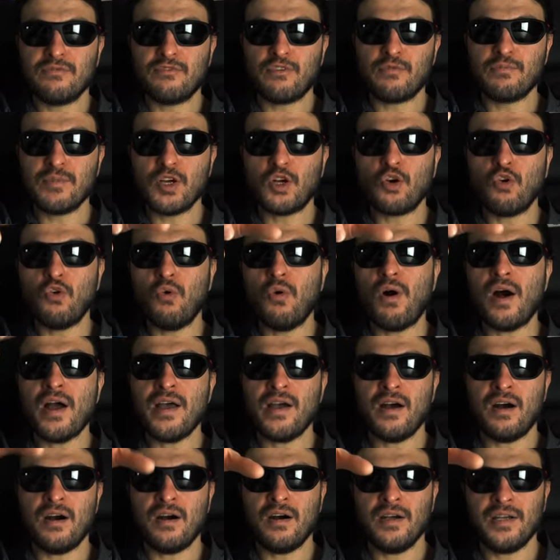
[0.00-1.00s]
from the
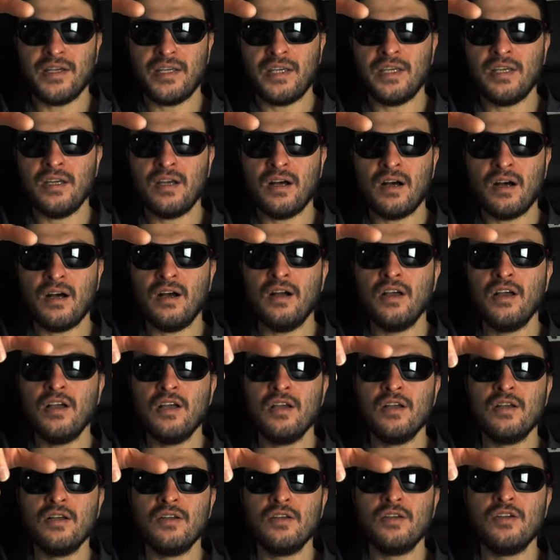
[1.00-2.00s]
choir are here,
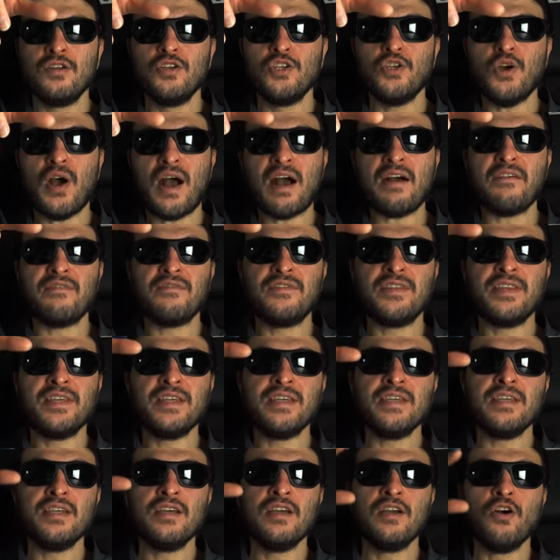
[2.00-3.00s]
you have
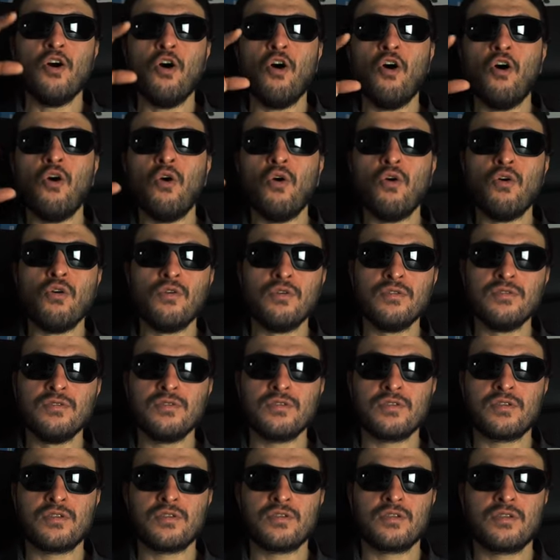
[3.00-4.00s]
the
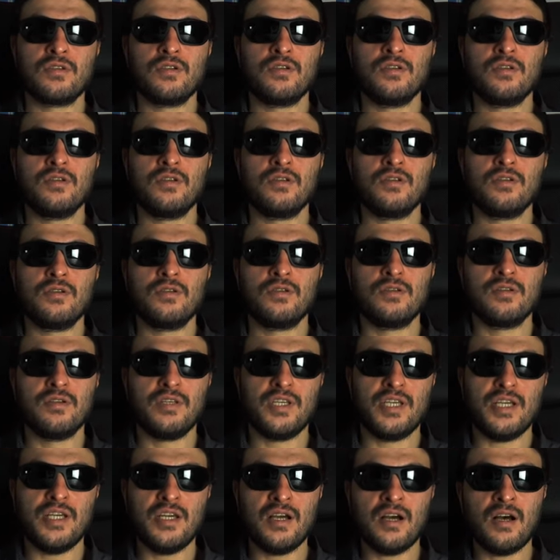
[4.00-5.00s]
horns
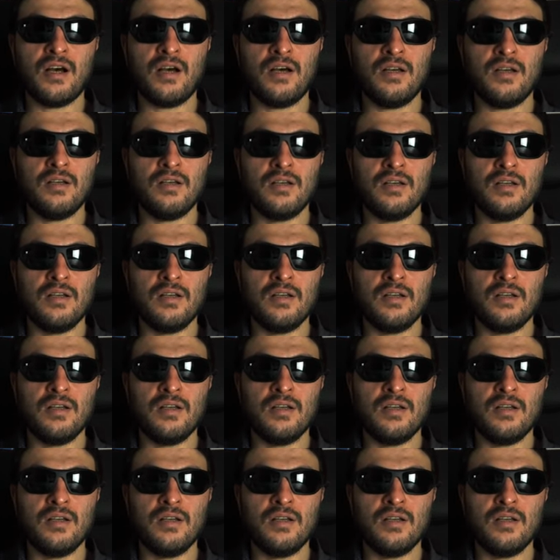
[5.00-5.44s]
here,